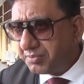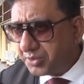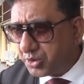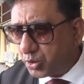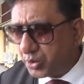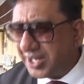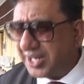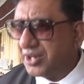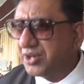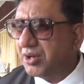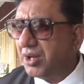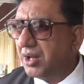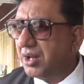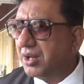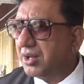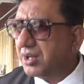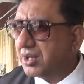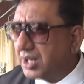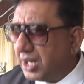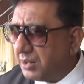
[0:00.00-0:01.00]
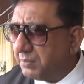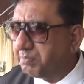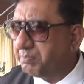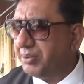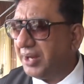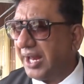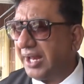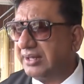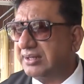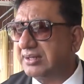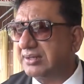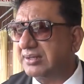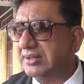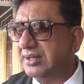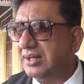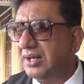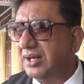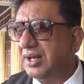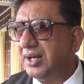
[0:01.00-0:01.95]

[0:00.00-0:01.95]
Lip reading: judicial complex